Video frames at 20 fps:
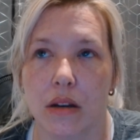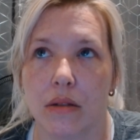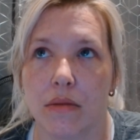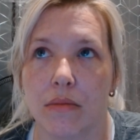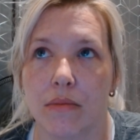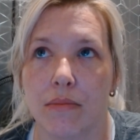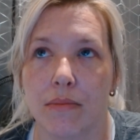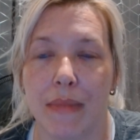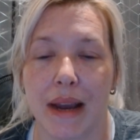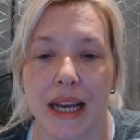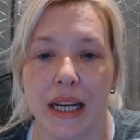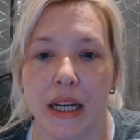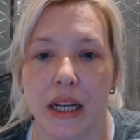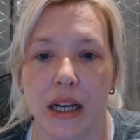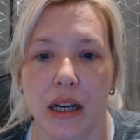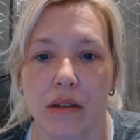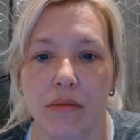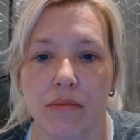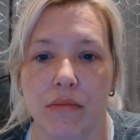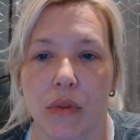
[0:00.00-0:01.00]

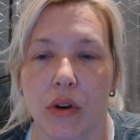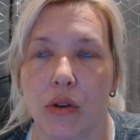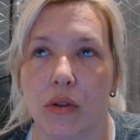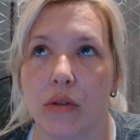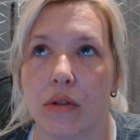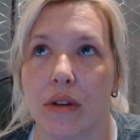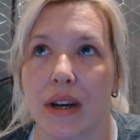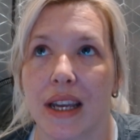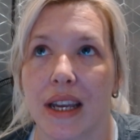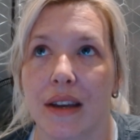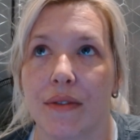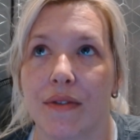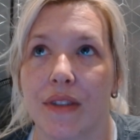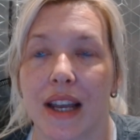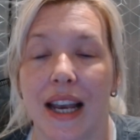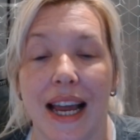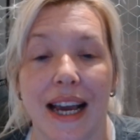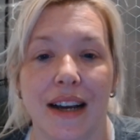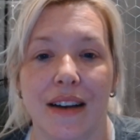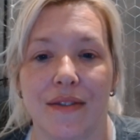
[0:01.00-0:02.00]
mania, or if the
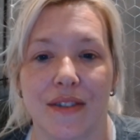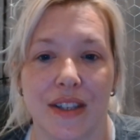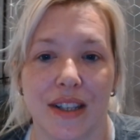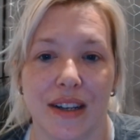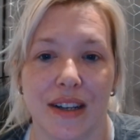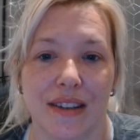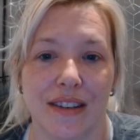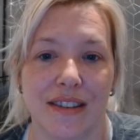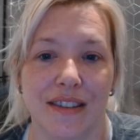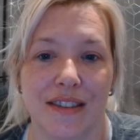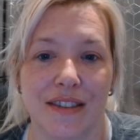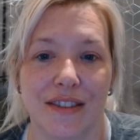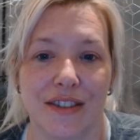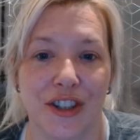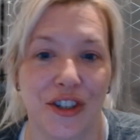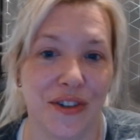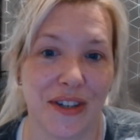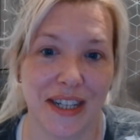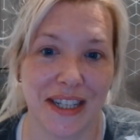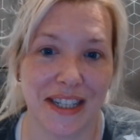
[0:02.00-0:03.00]
lack of sun
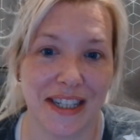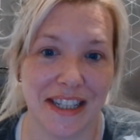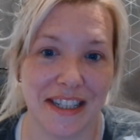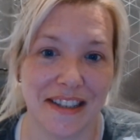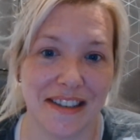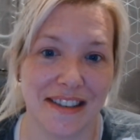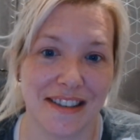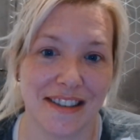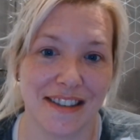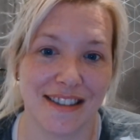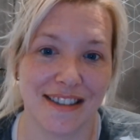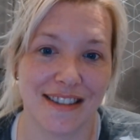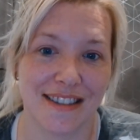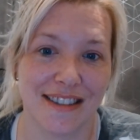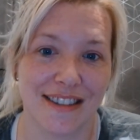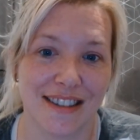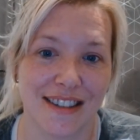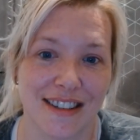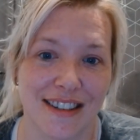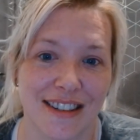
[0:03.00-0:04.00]
triggers
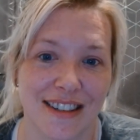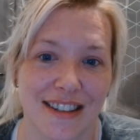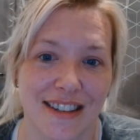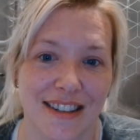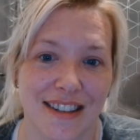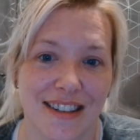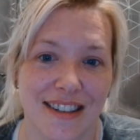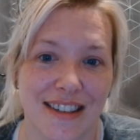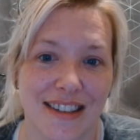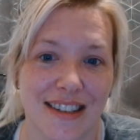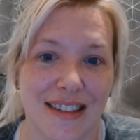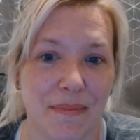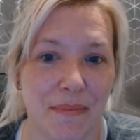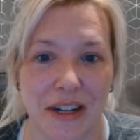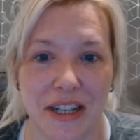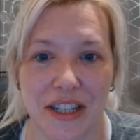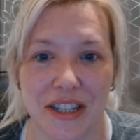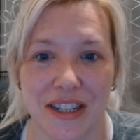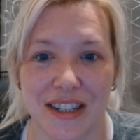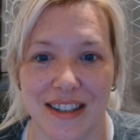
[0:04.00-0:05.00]

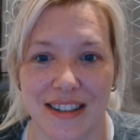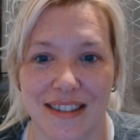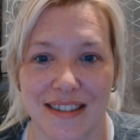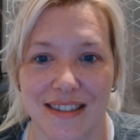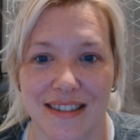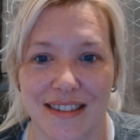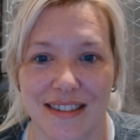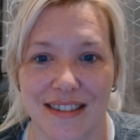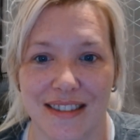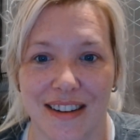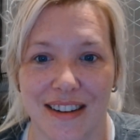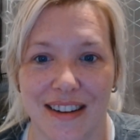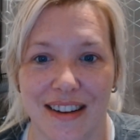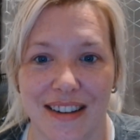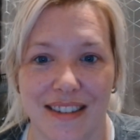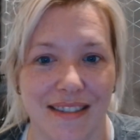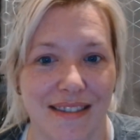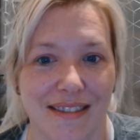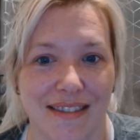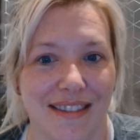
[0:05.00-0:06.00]
depression.
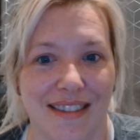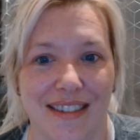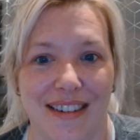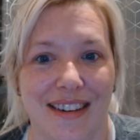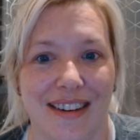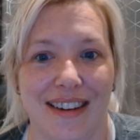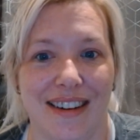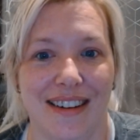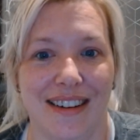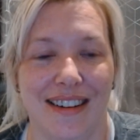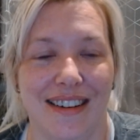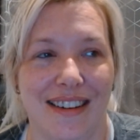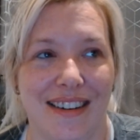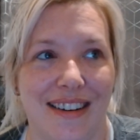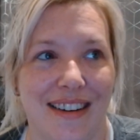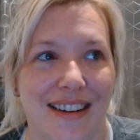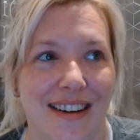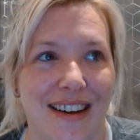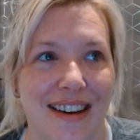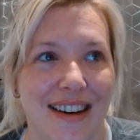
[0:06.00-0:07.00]
I
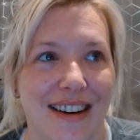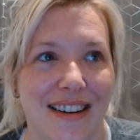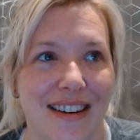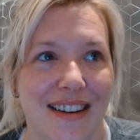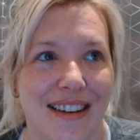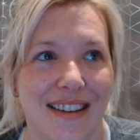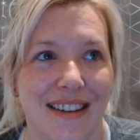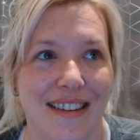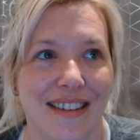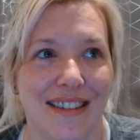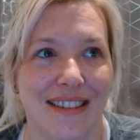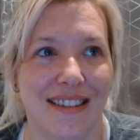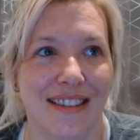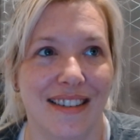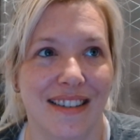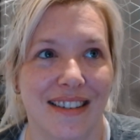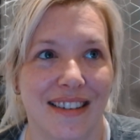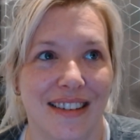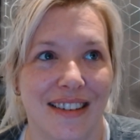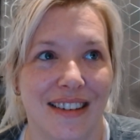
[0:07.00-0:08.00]
don't know.
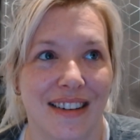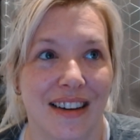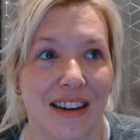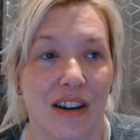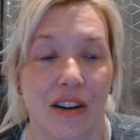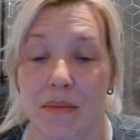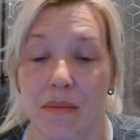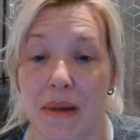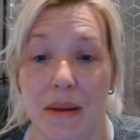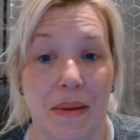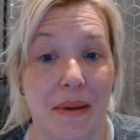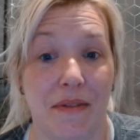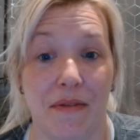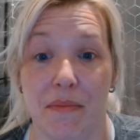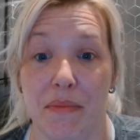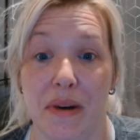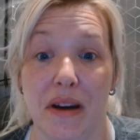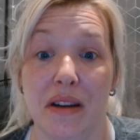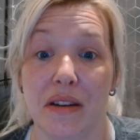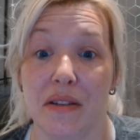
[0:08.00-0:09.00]
Maybe even
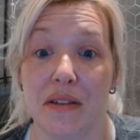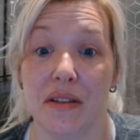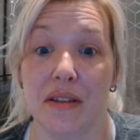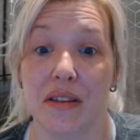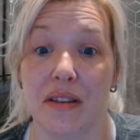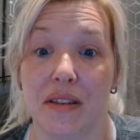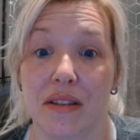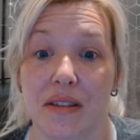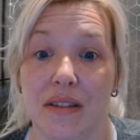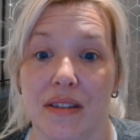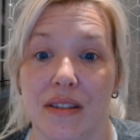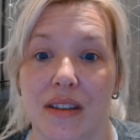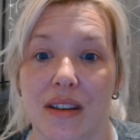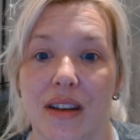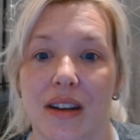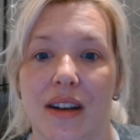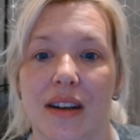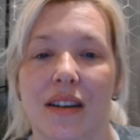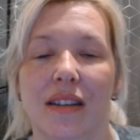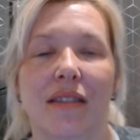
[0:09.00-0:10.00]
both. You
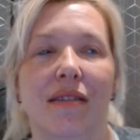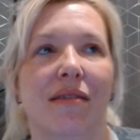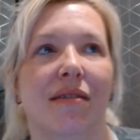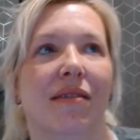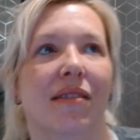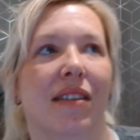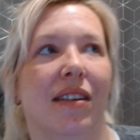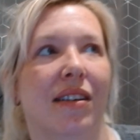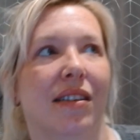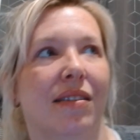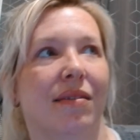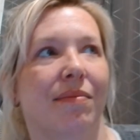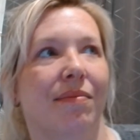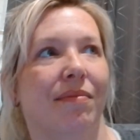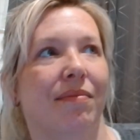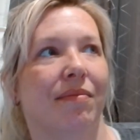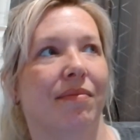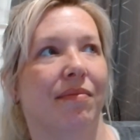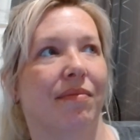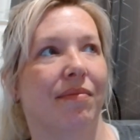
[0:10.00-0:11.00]
know,
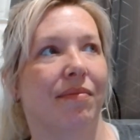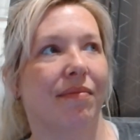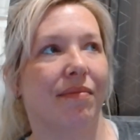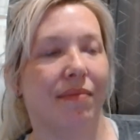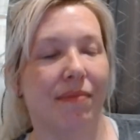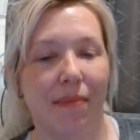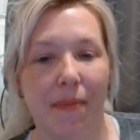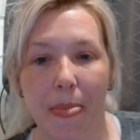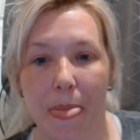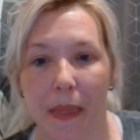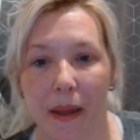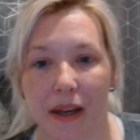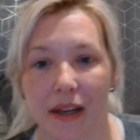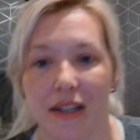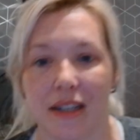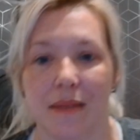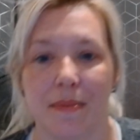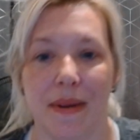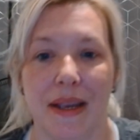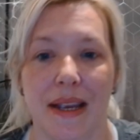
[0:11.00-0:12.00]
it could
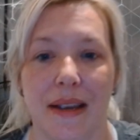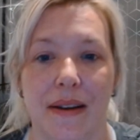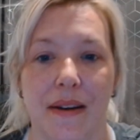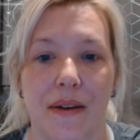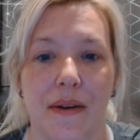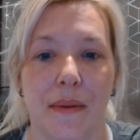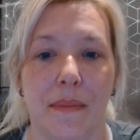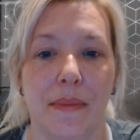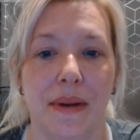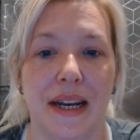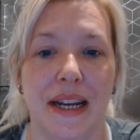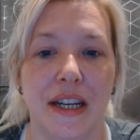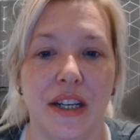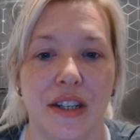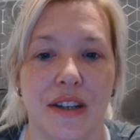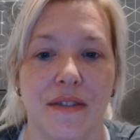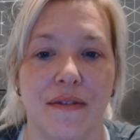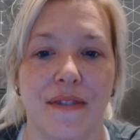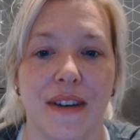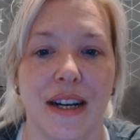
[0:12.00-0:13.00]
just be a
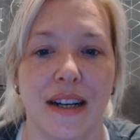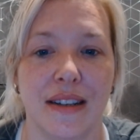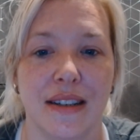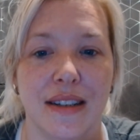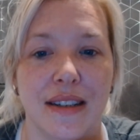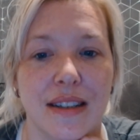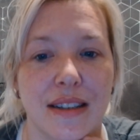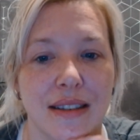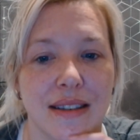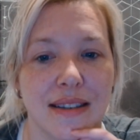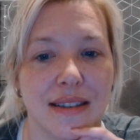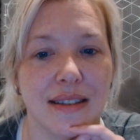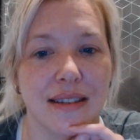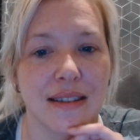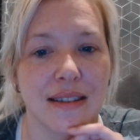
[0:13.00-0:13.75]
combination of factors.